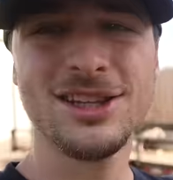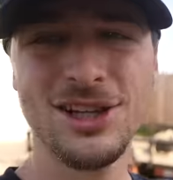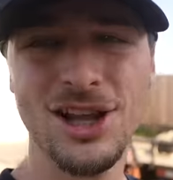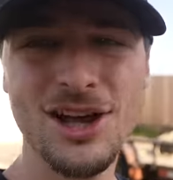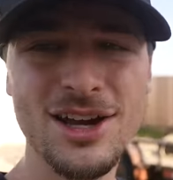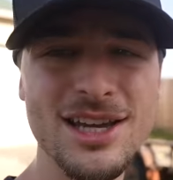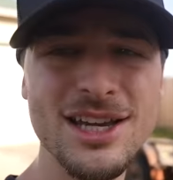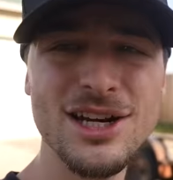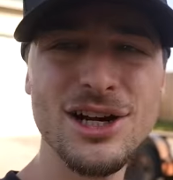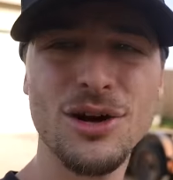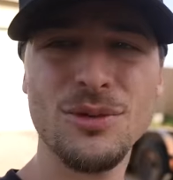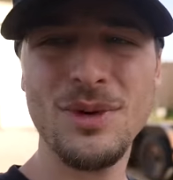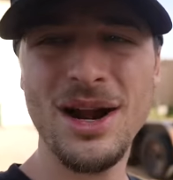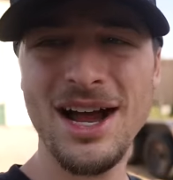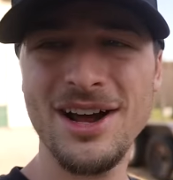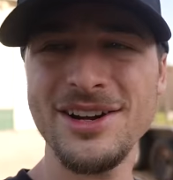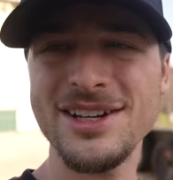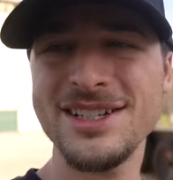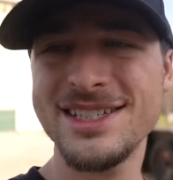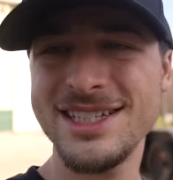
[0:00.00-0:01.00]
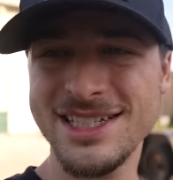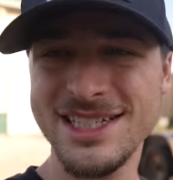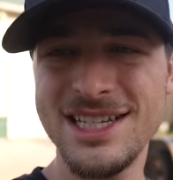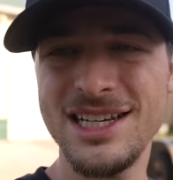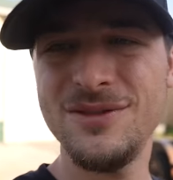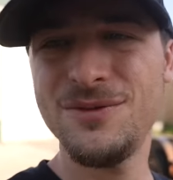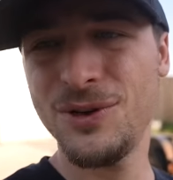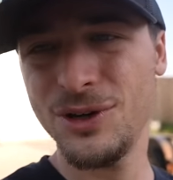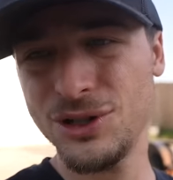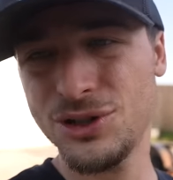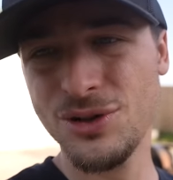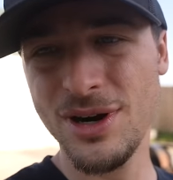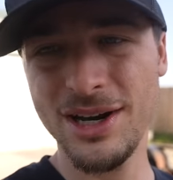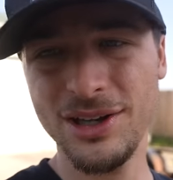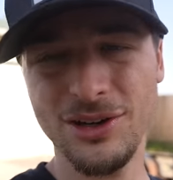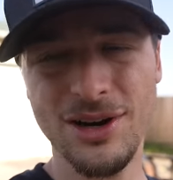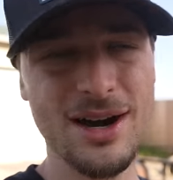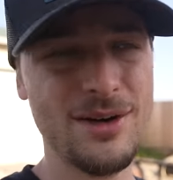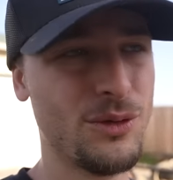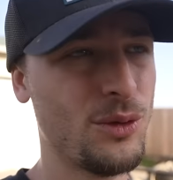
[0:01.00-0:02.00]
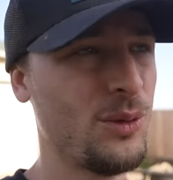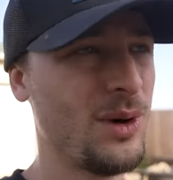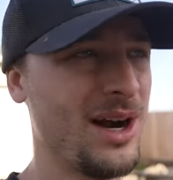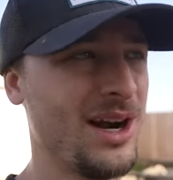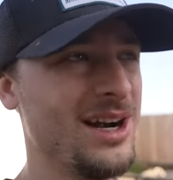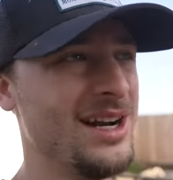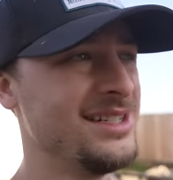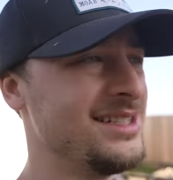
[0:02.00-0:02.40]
lugging around a 16-foot trailer everywhere.